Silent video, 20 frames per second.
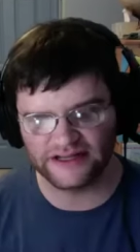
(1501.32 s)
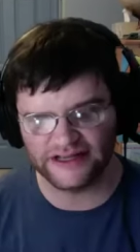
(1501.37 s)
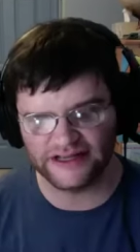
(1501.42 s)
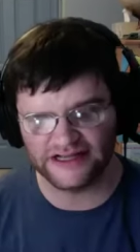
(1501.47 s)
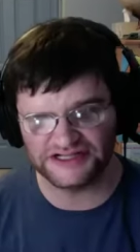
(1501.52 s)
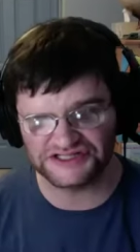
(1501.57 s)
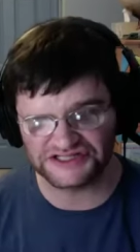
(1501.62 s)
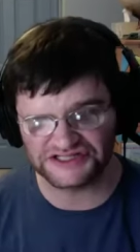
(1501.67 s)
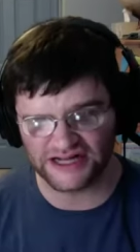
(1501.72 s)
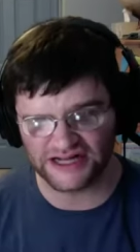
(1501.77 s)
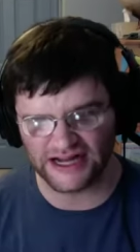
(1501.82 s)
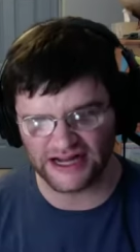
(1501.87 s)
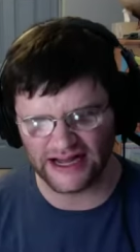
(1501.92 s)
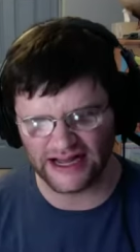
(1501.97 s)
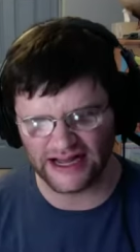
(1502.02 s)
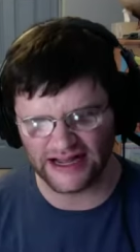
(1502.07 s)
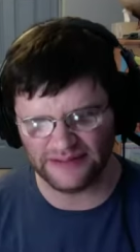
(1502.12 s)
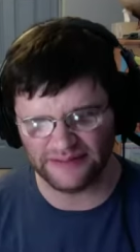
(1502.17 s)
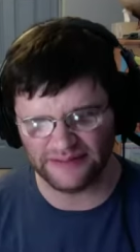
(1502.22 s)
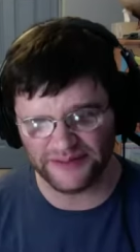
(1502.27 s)
aged
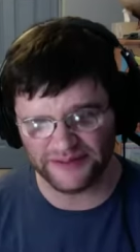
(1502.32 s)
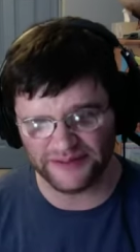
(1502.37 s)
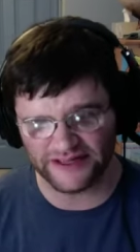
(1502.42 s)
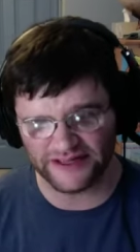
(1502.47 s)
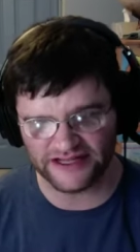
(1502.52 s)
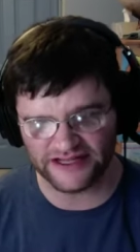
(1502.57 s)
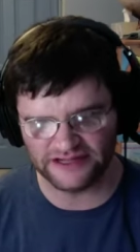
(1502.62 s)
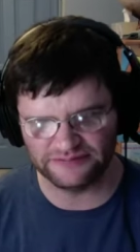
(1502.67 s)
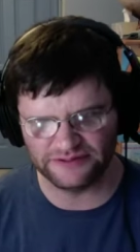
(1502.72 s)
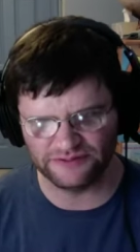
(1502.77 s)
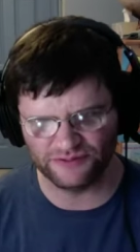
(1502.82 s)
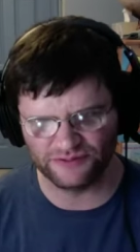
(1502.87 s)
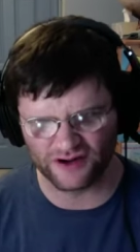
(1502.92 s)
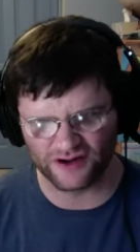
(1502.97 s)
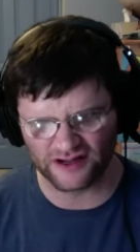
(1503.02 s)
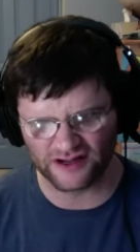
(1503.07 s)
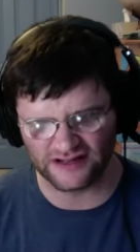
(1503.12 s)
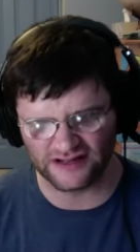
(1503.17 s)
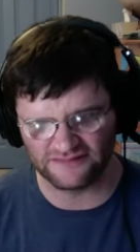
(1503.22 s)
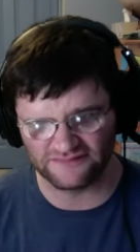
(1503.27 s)
guy. Maybe he had been
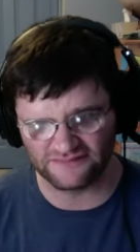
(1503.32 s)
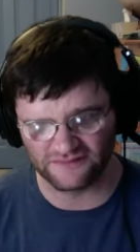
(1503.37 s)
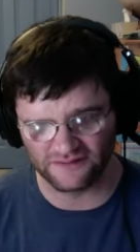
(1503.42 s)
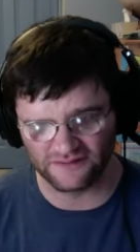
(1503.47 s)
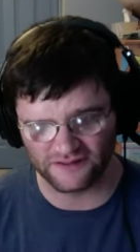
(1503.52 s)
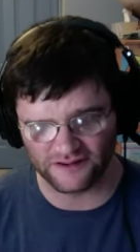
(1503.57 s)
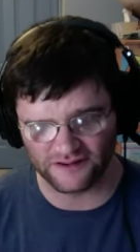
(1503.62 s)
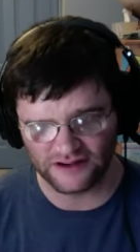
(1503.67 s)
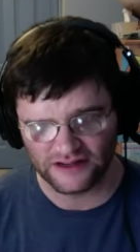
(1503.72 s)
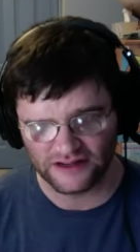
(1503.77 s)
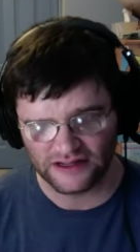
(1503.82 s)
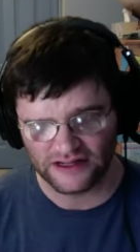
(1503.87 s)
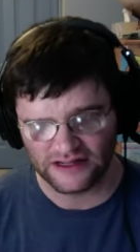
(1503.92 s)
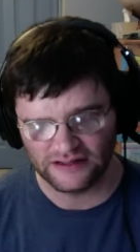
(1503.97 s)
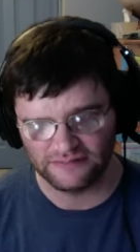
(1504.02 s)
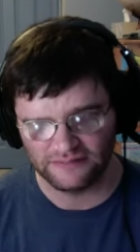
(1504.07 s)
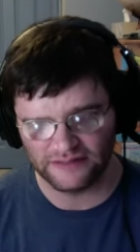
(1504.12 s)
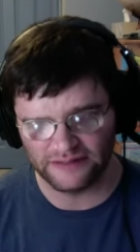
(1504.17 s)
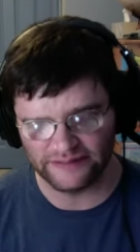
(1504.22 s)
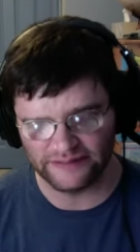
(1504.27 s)
working for
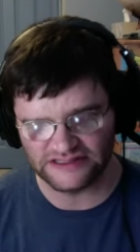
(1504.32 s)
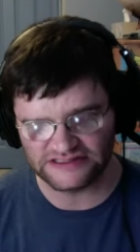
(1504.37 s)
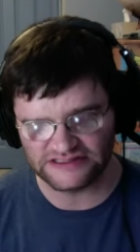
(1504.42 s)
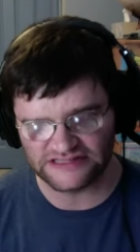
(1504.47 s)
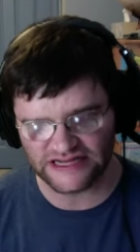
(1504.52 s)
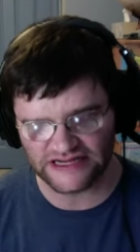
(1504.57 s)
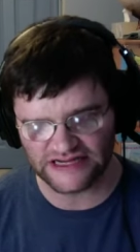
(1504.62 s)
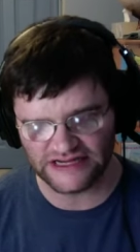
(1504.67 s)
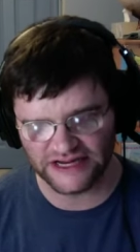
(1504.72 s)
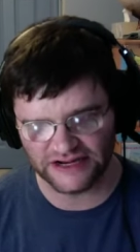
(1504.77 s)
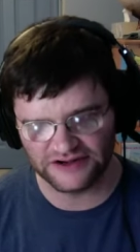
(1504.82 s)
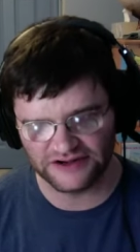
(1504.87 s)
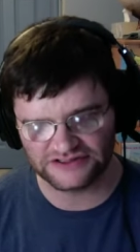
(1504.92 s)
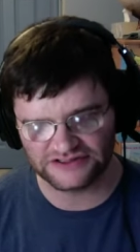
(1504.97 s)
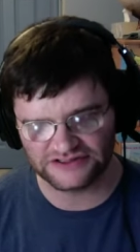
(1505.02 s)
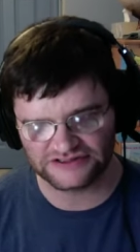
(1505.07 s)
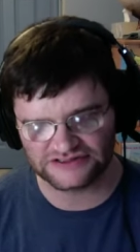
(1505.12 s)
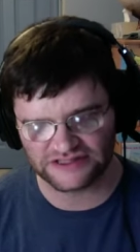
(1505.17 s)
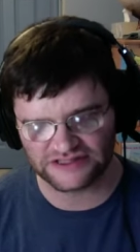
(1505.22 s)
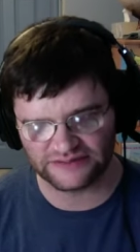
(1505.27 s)
maybe 10 years
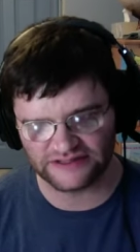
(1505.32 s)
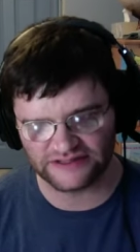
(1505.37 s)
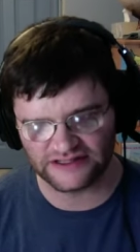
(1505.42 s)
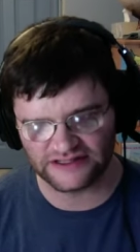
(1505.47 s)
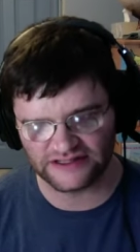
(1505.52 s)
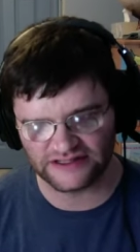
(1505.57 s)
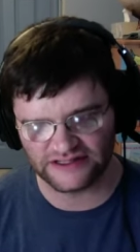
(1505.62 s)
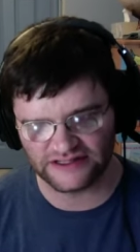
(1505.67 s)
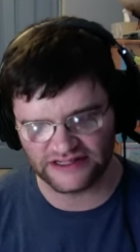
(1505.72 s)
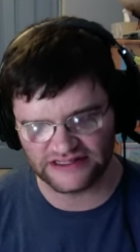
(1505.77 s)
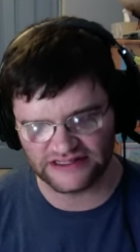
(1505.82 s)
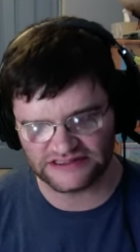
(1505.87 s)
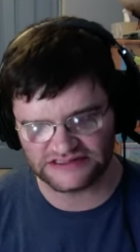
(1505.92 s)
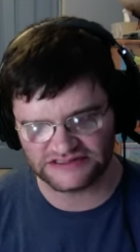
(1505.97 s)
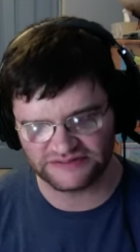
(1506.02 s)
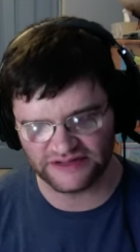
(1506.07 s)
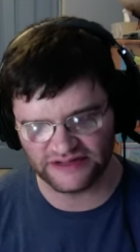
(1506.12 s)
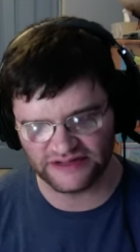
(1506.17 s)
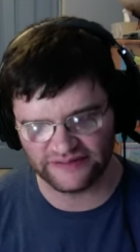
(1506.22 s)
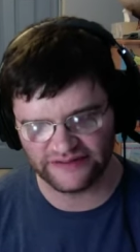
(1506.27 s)
or something at
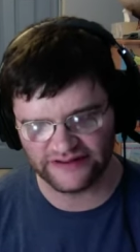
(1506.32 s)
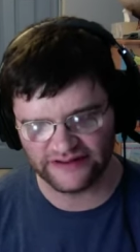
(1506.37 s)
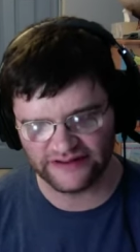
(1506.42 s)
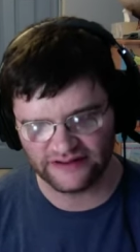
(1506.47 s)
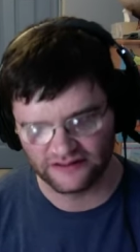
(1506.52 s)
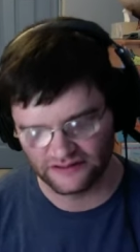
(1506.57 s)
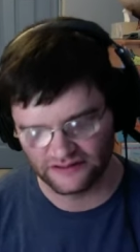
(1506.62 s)
least, maybe.